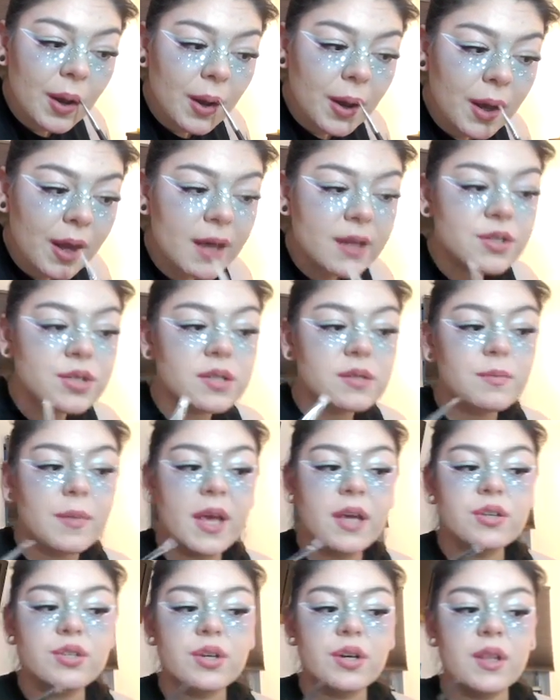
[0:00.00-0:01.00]
And just
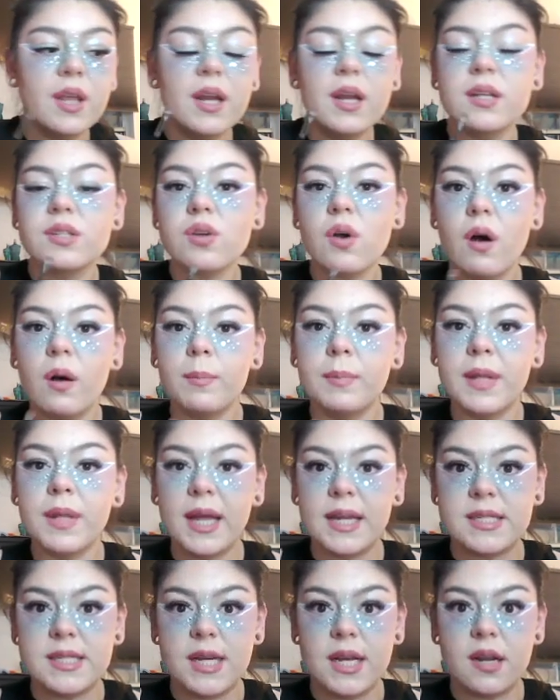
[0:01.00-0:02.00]
make sure that it's all
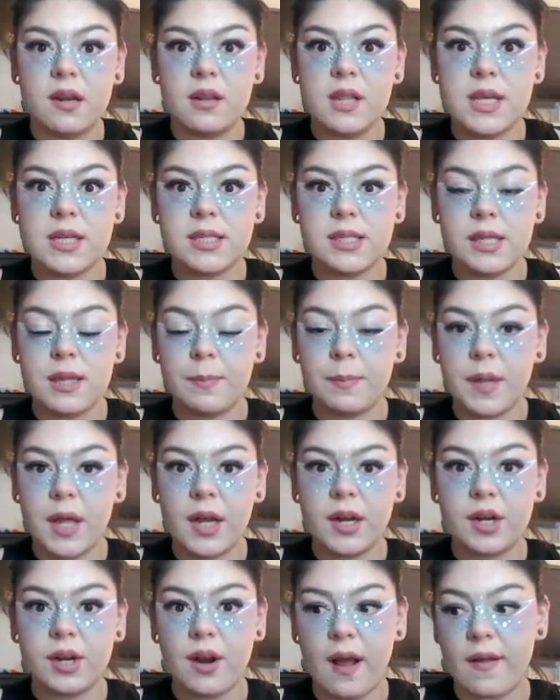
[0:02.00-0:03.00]
blended, this lip
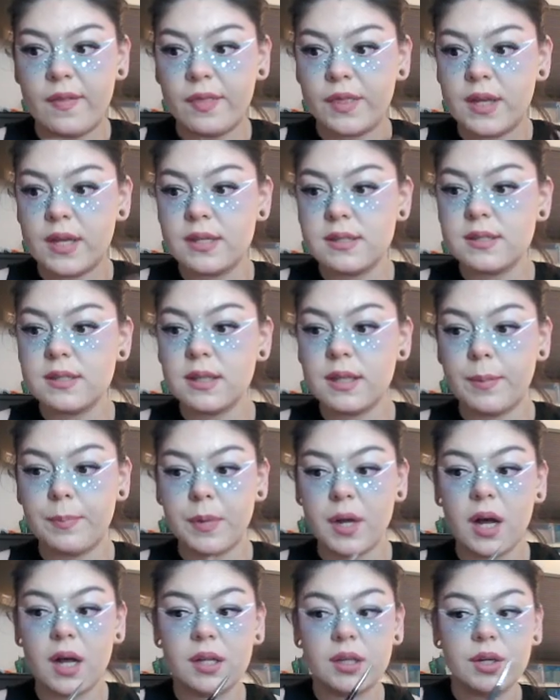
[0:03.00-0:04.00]
liner and this lip
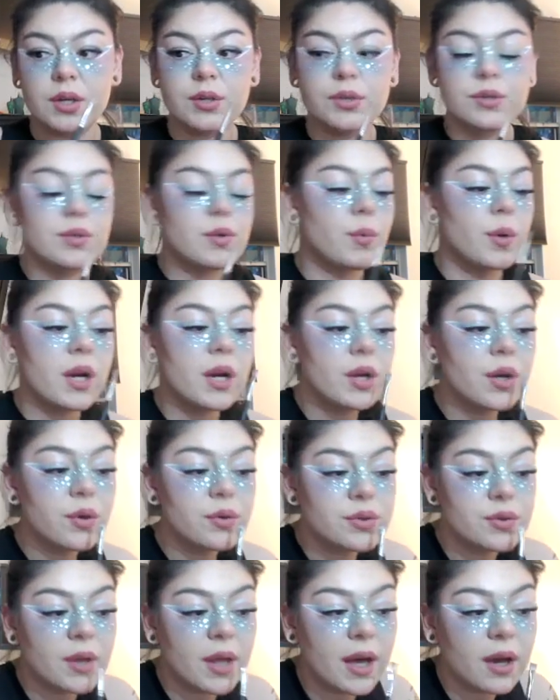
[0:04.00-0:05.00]
color. So we're gonna go
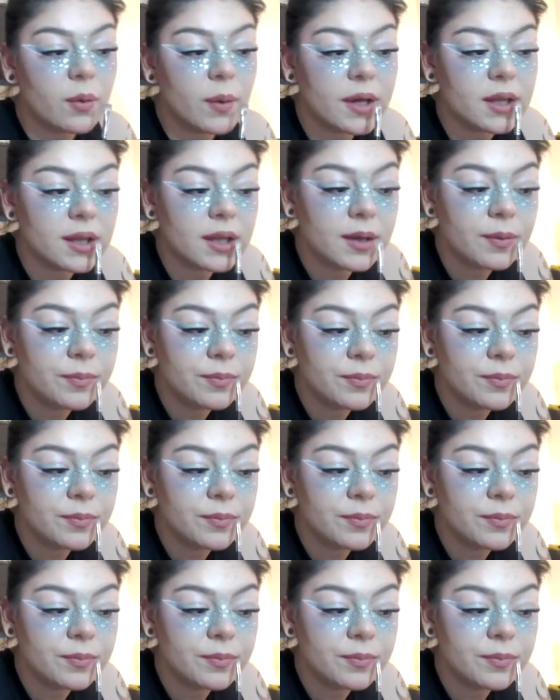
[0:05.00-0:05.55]
do that quickly.